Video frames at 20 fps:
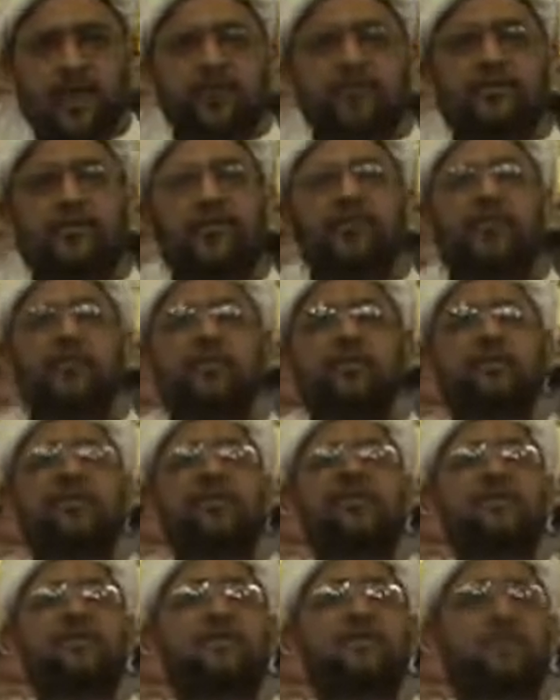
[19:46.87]
how they
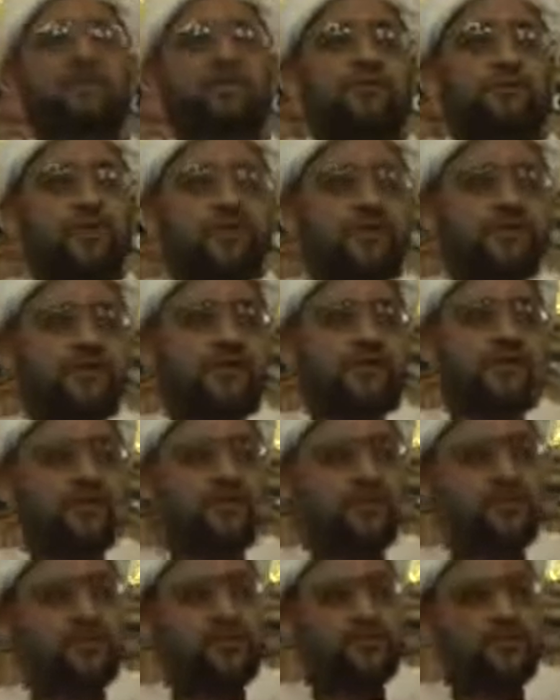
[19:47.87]
become easy for us to
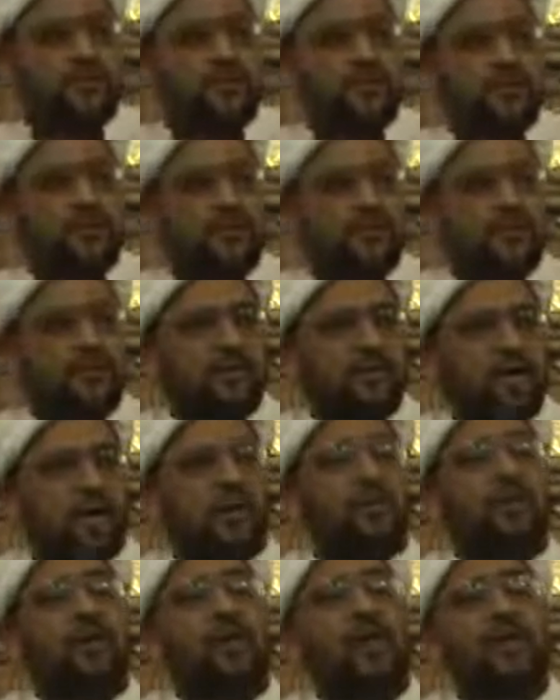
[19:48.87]
do,
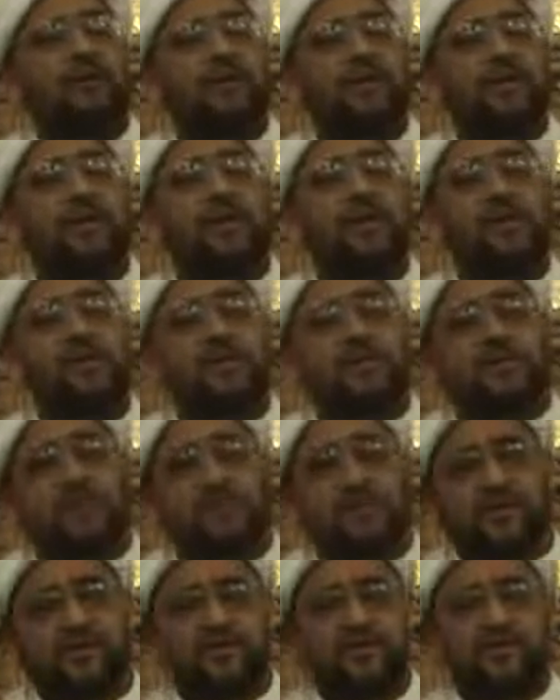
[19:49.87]
how Allah made it easy
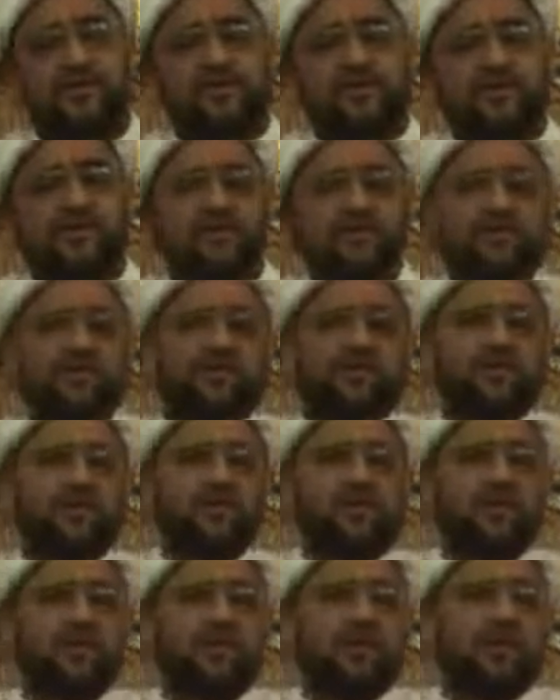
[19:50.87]
for us to do,
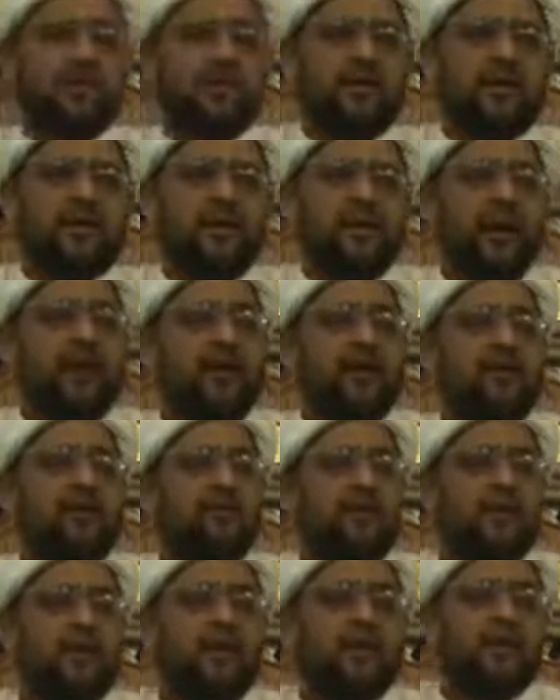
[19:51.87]
and
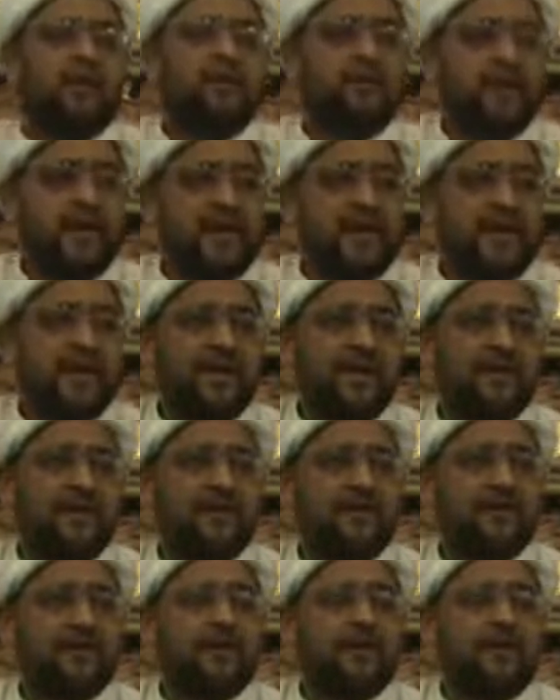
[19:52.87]
how
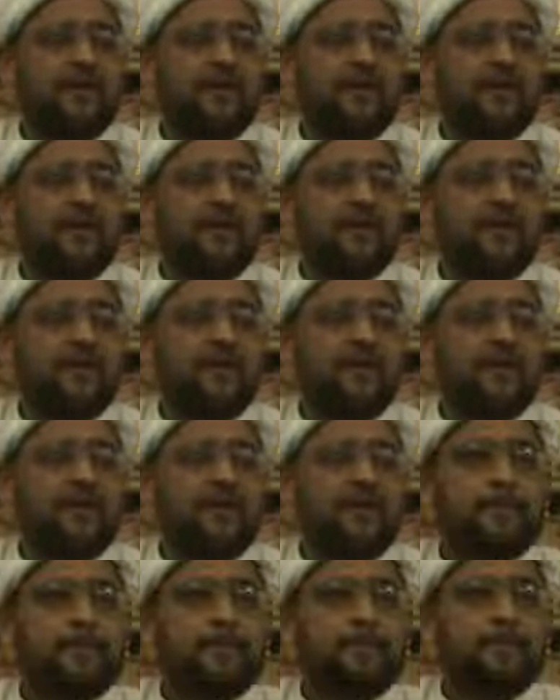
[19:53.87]
they
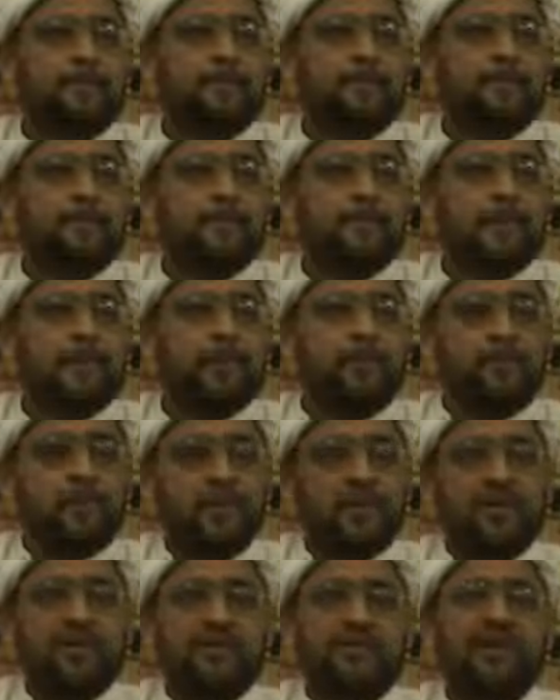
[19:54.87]

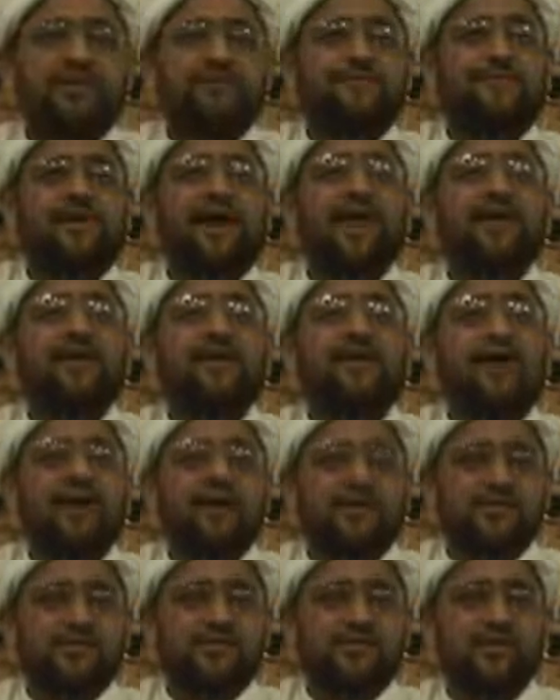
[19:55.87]
will define
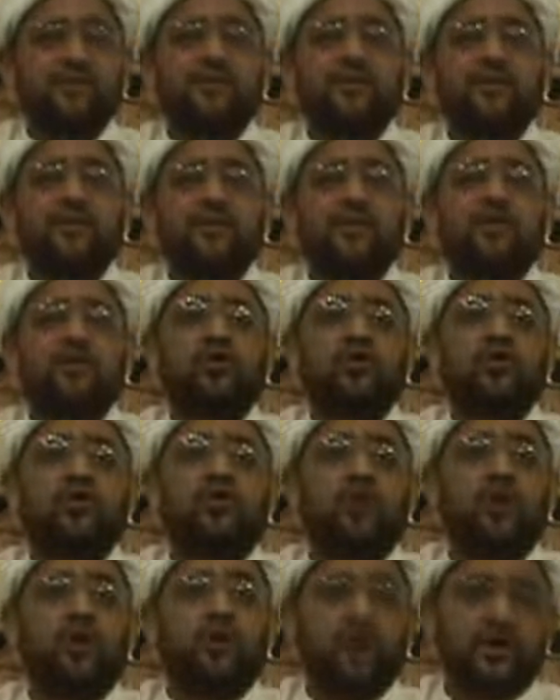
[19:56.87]
us if we are
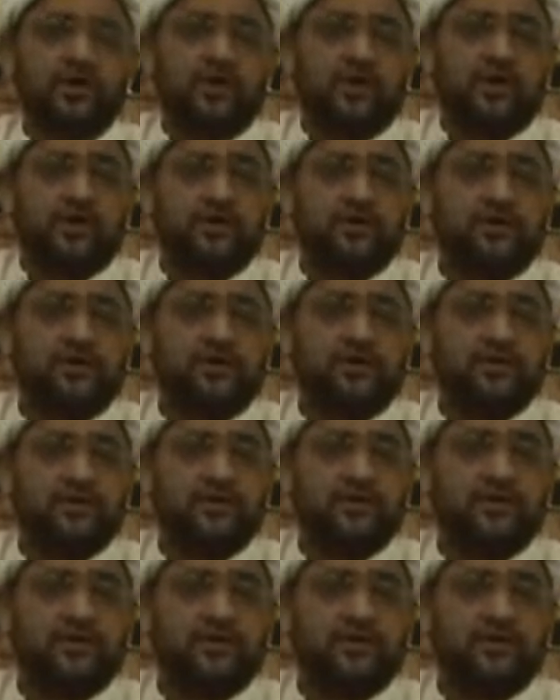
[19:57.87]
good or not.